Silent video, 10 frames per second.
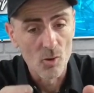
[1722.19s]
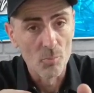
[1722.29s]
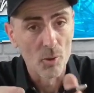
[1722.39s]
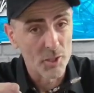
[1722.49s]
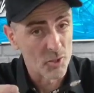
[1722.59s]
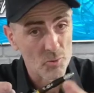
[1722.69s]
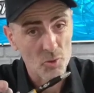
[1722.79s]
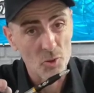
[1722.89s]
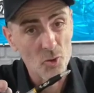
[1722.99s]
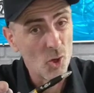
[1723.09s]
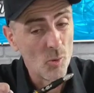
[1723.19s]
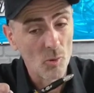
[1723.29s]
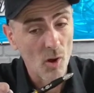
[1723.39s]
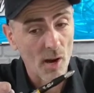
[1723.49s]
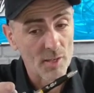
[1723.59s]
We'll put it up to a
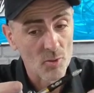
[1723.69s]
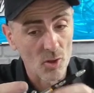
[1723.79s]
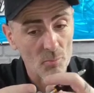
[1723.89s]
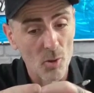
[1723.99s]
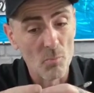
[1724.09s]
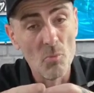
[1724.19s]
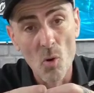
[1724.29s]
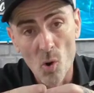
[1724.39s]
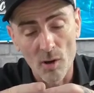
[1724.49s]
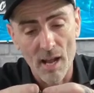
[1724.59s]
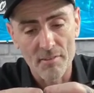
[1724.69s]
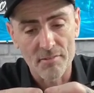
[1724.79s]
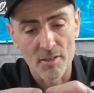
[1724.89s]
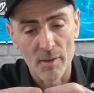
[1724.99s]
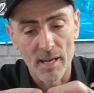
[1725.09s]
normal line so I can put more
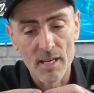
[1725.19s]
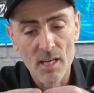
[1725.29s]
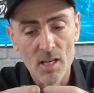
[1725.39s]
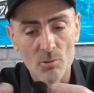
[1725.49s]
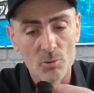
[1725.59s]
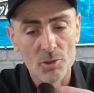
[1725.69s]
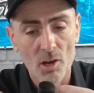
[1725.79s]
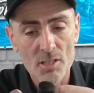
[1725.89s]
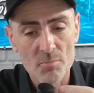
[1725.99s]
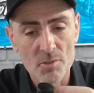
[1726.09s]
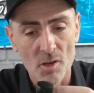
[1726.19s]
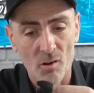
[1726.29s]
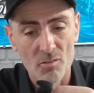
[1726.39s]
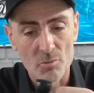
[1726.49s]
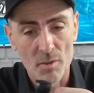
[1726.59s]
air through it. We'll try some
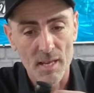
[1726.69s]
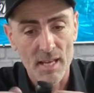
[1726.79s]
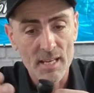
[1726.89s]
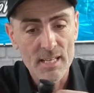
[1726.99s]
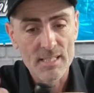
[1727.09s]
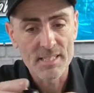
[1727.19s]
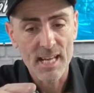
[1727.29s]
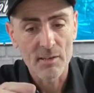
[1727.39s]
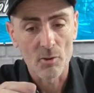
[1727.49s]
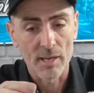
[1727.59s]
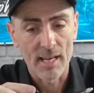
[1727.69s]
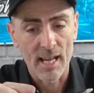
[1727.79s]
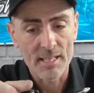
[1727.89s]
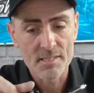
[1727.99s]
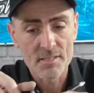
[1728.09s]
solvents with it, see how long it
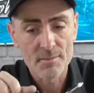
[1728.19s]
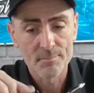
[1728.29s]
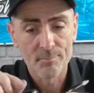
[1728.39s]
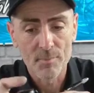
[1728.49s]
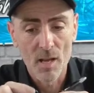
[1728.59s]
lasts.